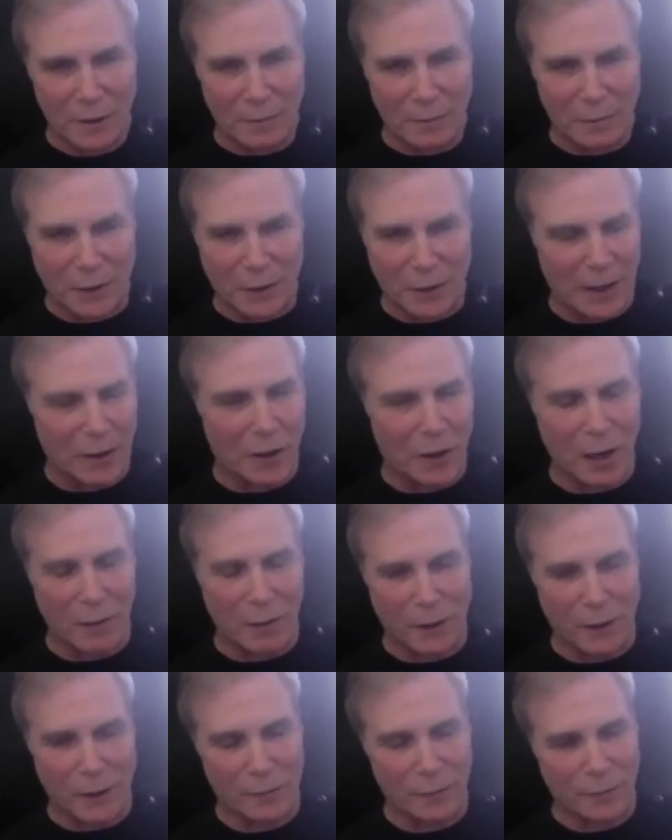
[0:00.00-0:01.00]
But they caught
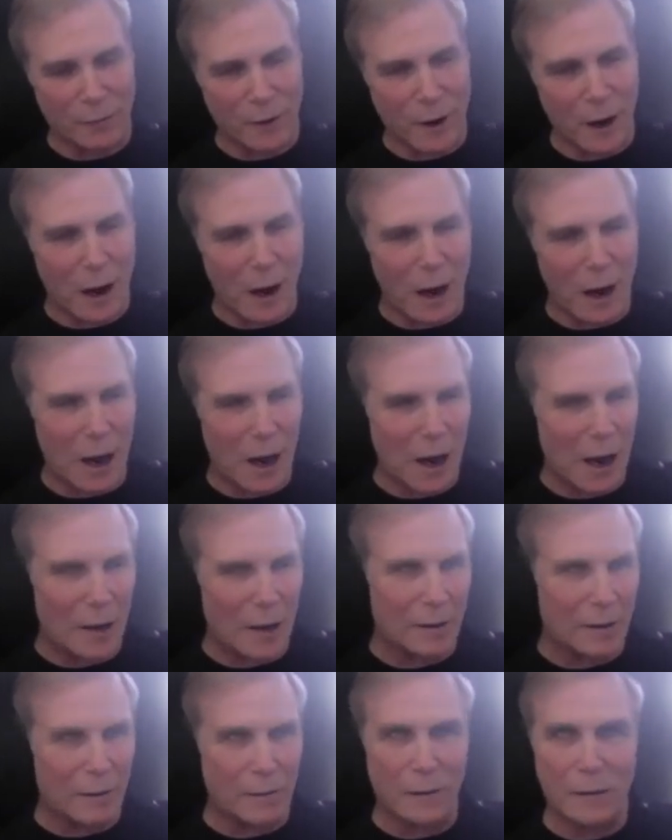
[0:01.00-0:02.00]
me a fraud
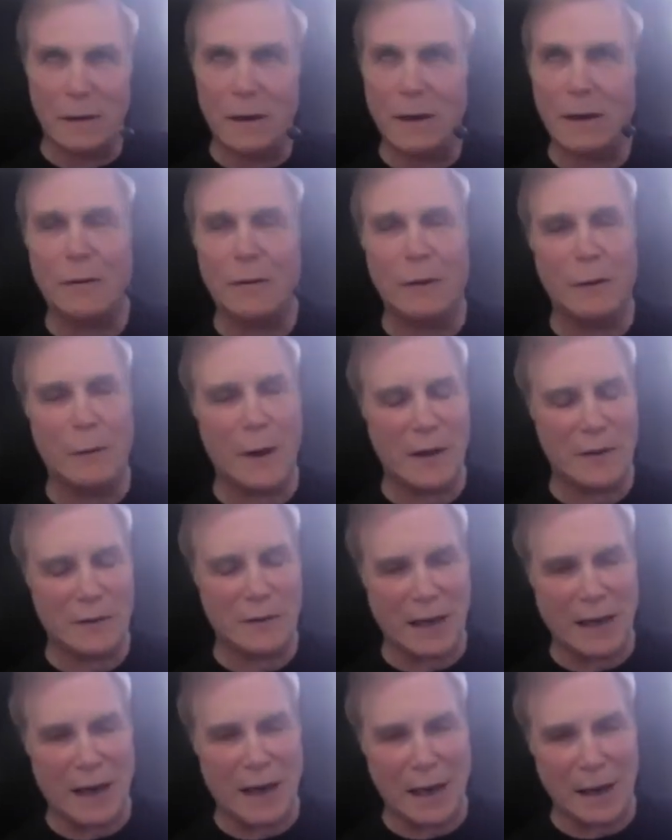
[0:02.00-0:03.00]
and all the rest.
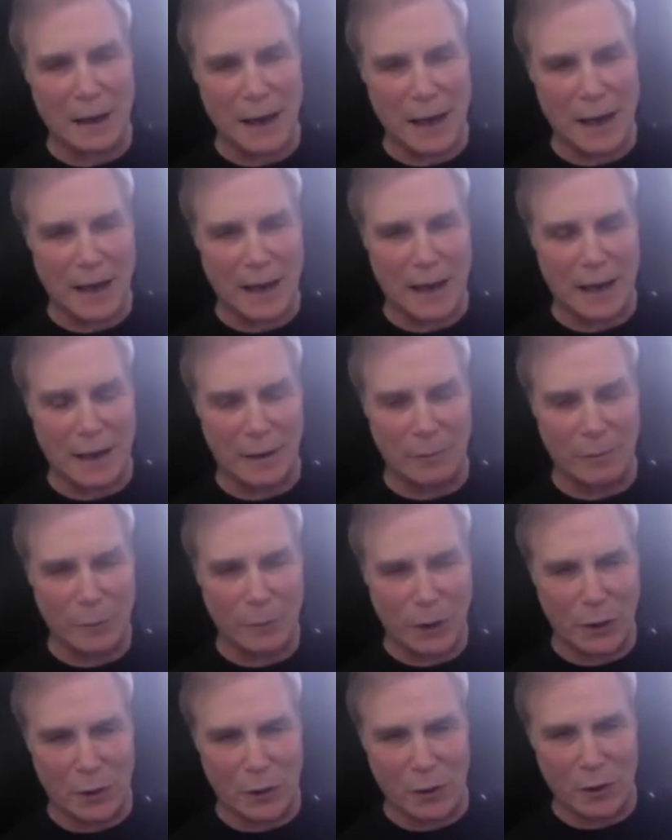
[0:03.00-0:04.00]
I got a I got a
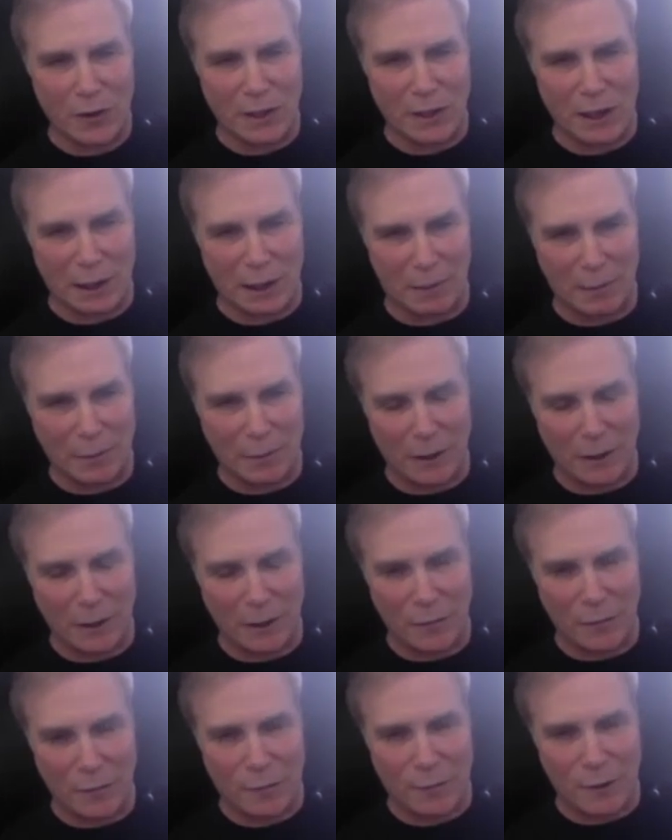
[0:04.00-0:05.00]
computer telling me
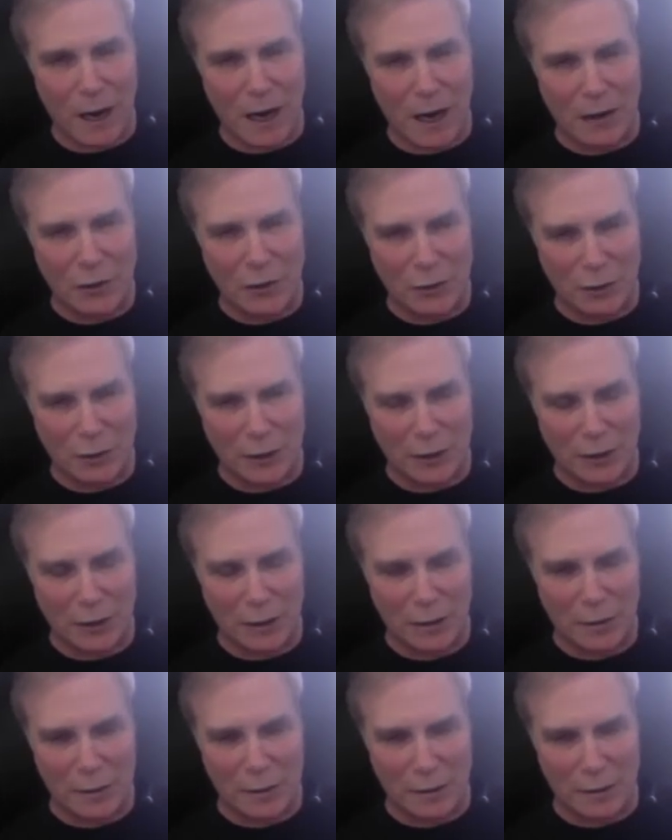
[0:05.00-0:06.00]
you're
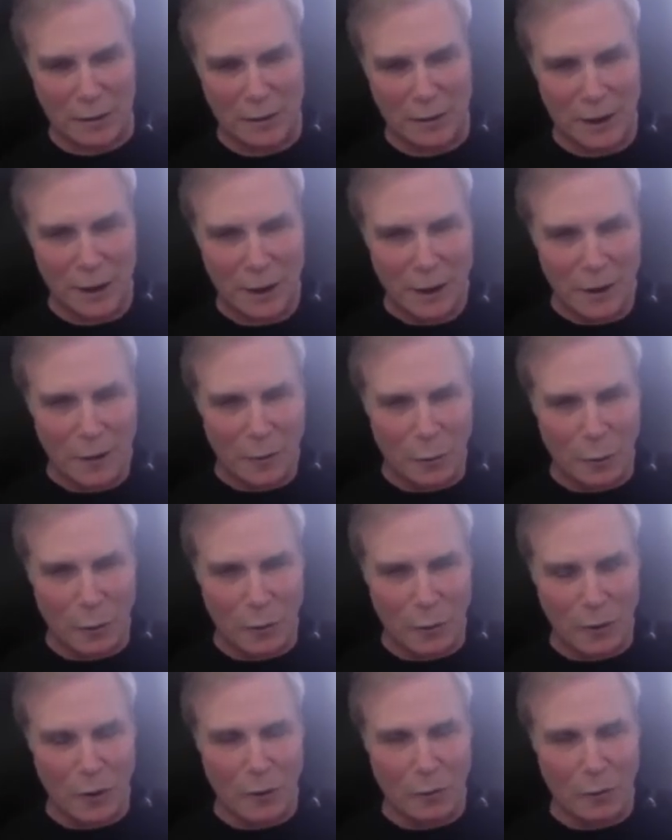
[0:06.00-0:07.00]
fraudulent and oh,
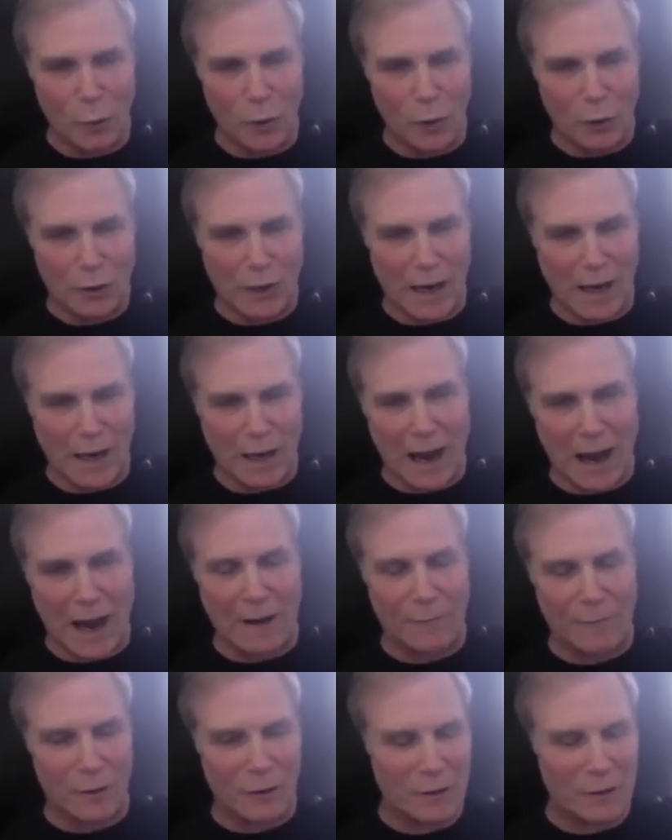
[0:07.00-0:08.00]
no. you, we can't
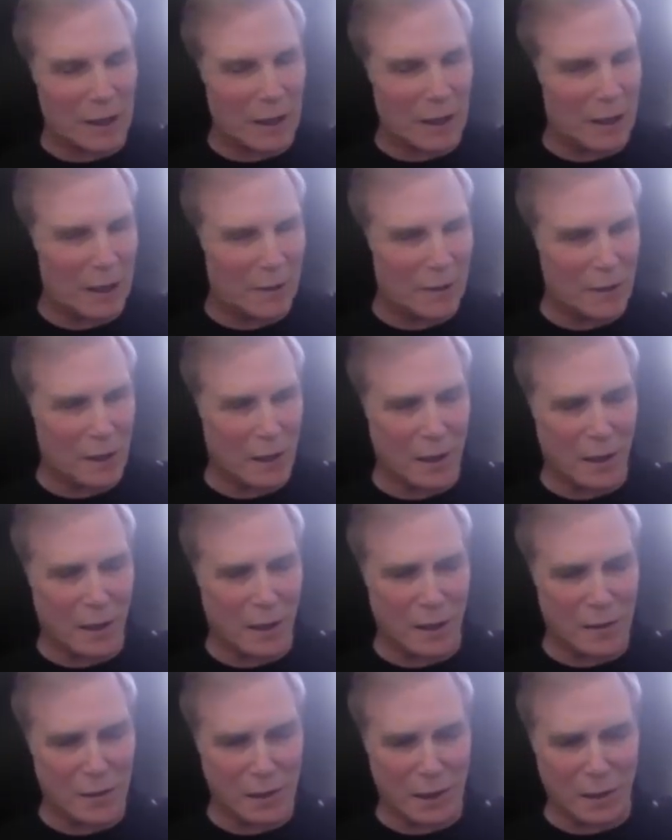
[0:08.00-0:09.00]
advertise on
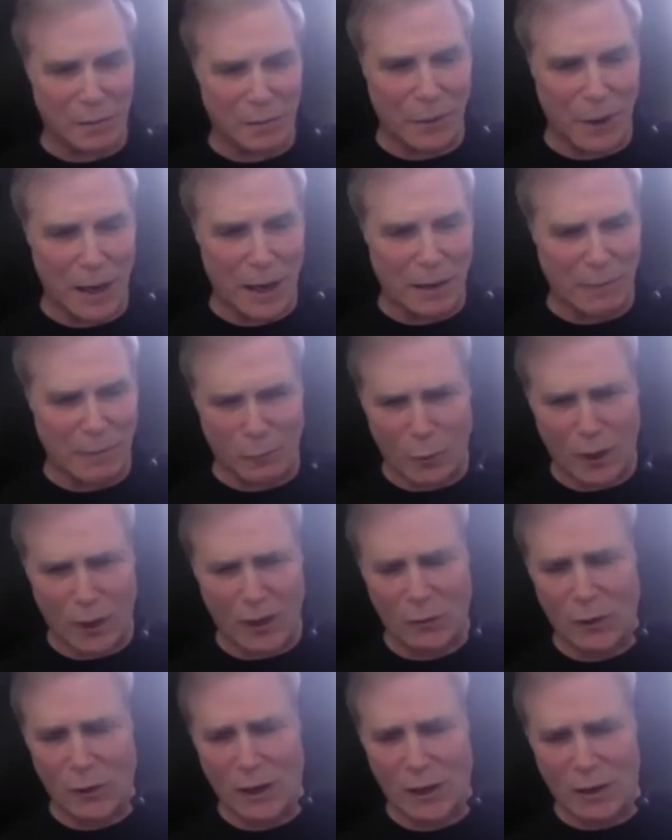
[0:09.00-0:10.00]
us. And and when I
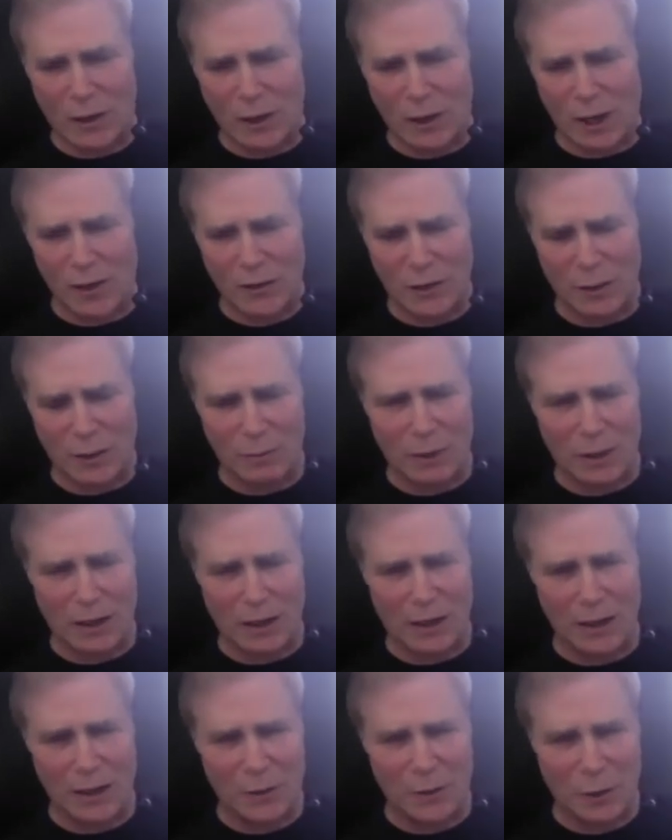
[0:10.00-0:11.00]
tried to call
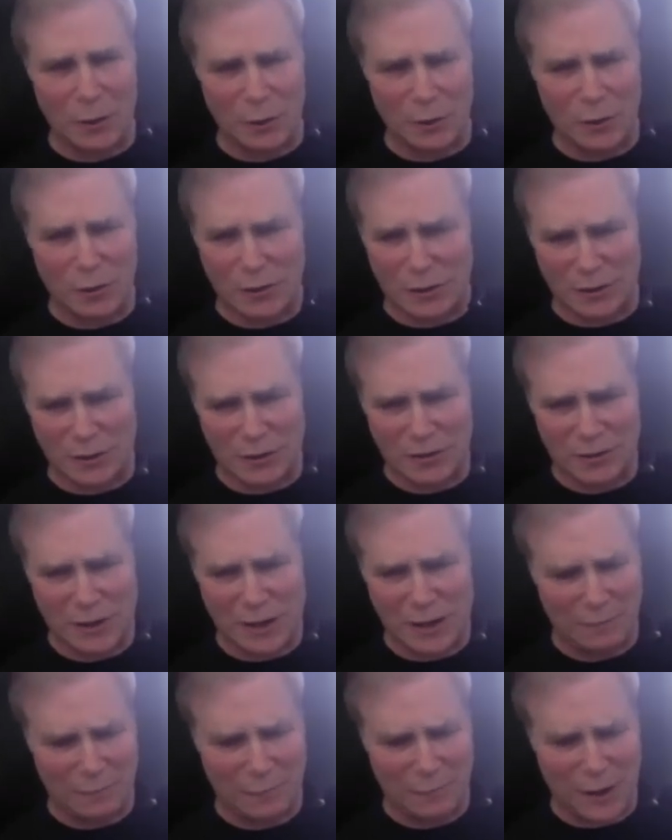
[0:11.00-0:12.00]
somebody at Google because it's
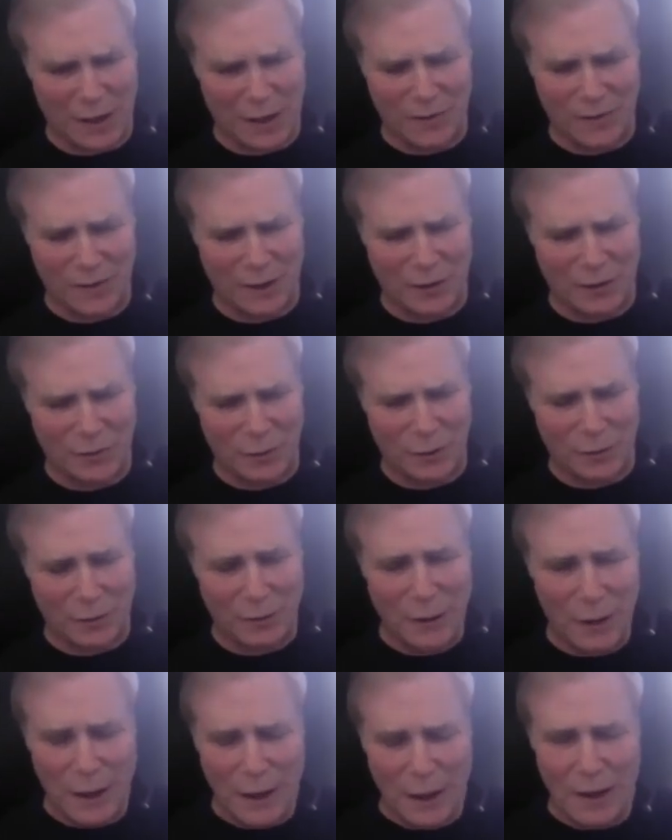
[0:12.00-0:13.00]
like, well, that's not true
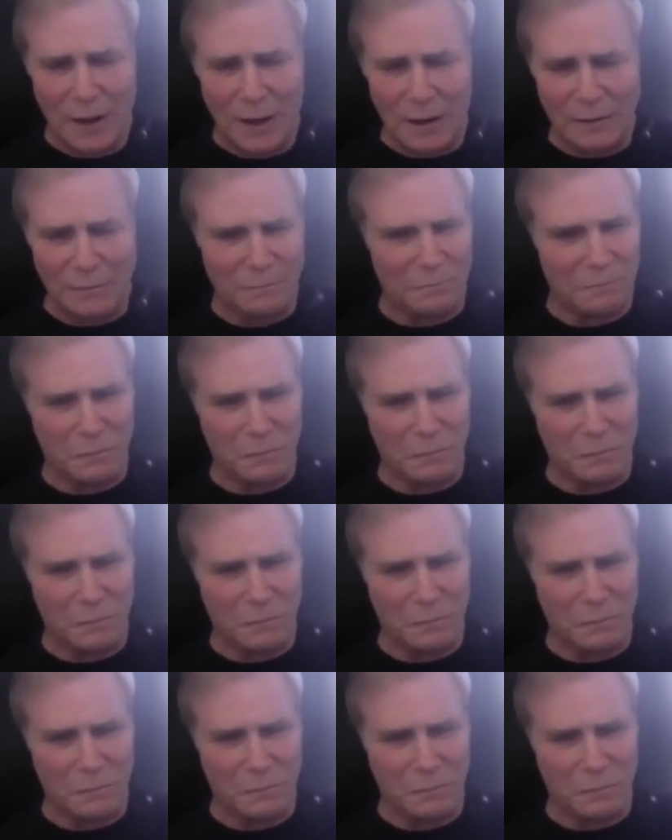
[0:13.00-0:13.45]
yeah.